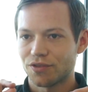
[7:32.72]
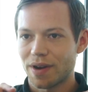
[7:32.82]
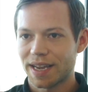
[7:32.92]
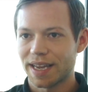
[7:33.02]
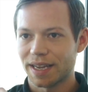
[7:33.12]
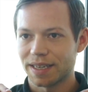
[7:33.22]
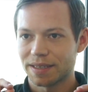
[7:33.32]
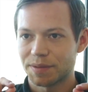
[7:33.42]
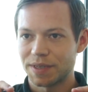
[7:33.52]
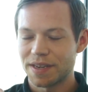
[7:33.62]
tracking
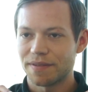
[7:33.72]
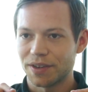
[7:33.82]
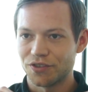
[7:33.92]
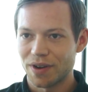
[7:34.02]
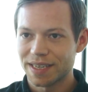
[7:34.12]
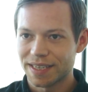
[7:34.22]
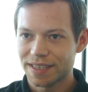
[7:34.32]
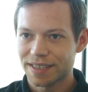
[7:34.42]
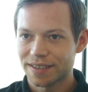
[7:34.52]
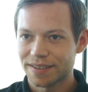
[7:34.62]
specific
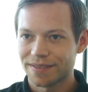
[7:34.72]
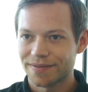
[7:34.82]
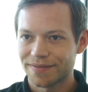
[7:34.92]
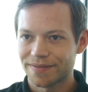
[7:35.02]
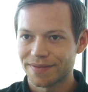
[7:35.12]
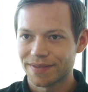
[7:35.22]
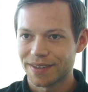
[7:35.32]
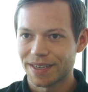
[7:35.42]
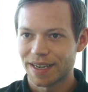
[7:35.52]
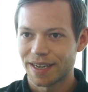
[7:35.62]
addresses
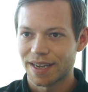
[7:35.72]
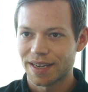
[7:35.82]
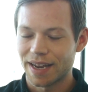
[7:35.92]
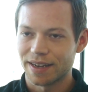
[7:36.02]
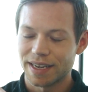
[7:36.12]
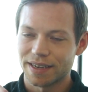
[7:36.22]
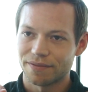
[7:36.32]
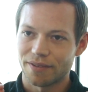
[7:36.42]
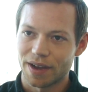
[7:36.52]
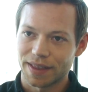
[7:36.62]
and
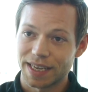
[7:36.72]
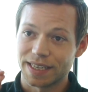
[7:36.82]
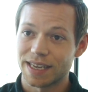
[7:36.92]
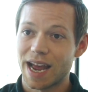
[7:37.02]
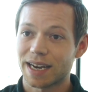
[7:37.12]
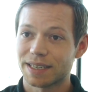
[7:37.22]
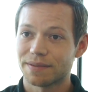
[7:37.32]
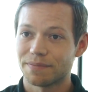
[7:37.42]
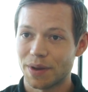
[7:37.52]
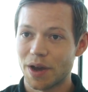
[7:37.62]
identifying the
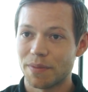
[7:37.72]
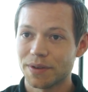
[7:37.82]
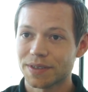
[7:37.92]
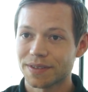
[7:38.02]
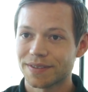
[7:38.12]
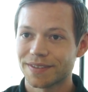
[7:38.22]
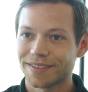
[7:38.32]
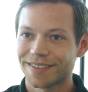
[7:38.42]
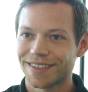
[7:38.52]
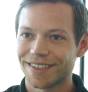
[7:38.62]
exact purpose.
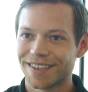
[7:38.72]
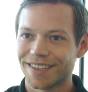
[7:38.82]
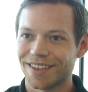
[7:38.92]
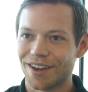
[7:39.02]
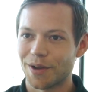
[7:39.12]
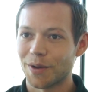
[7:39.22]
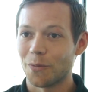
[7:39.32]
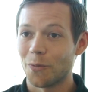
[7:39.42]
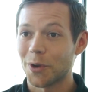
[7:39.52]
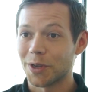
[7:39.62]
You know, like
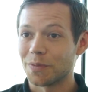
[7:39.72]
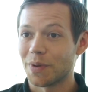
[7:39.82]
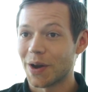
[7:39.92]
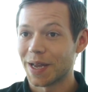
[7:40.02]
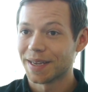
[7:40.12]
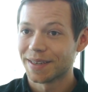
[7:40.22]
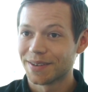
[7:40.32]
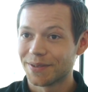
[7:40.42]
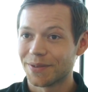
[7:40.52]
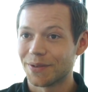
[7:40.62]
yeah. what are you buying?
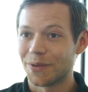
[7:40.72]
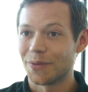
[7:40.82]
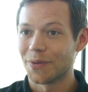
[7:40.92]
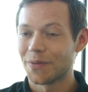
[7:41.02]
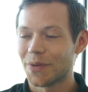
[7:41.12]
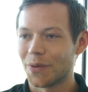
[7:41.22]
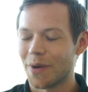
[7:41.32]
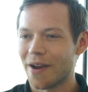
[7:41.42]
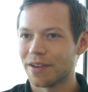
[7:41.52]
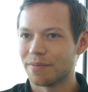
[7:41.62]
Yeah. Or
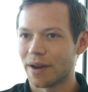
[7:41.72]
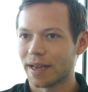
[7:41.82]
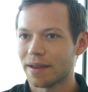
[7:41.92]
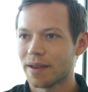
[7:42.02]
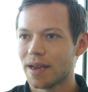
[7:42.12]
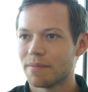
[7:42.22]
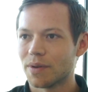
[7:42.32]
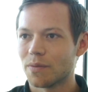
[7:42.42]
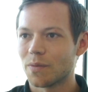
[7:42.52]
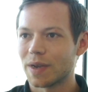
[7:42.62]
where are you buying it?
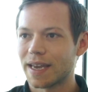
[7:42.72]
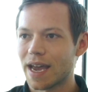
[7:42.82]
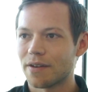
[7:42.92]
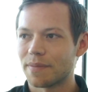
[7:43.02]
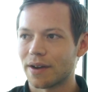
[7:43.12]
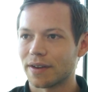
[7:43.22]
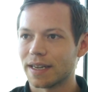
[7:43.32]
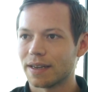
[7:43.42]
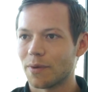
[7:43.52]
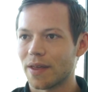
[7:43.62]
But we care about
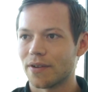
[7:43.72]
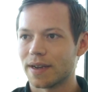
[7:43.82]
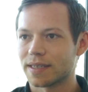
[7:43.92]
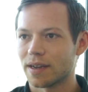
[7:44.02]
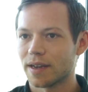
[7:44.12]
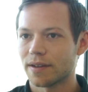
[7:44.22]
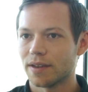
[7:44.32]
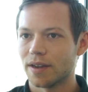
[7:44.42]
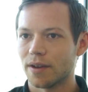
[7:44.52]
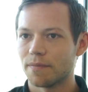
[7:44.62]
it whether it's like,
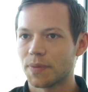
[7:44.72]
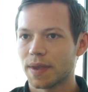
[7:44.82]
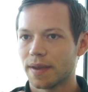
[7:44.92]
you know,